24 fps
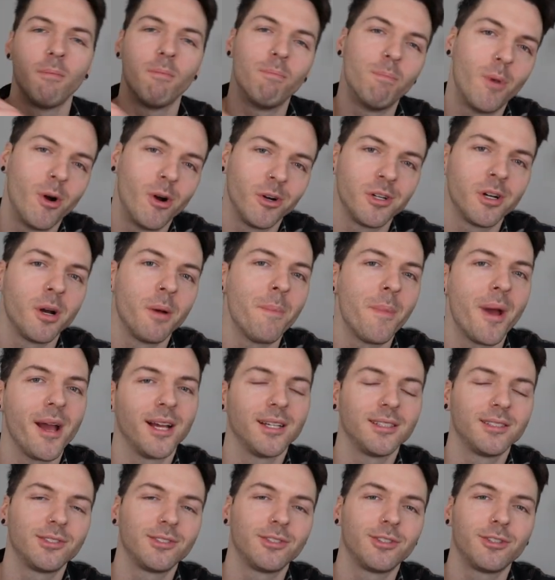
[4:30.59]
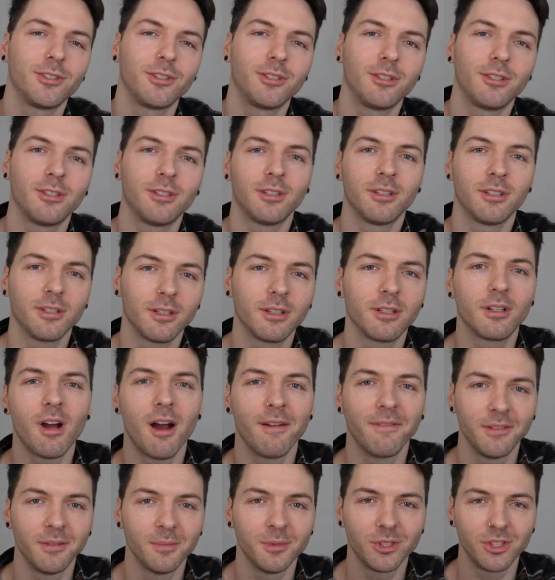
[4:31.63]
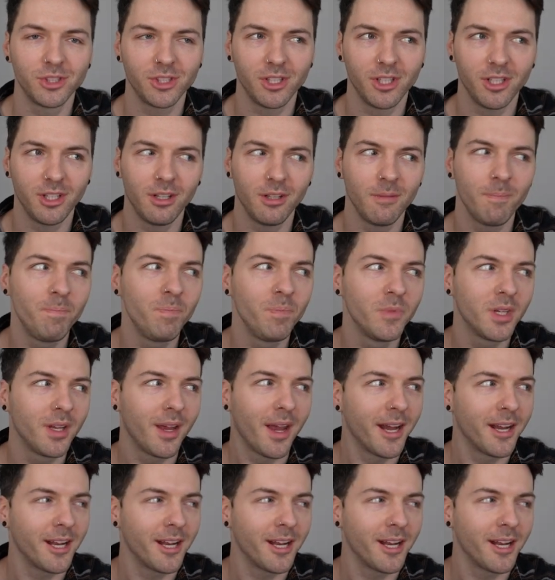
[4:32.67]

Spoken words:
mocamaster coffee machine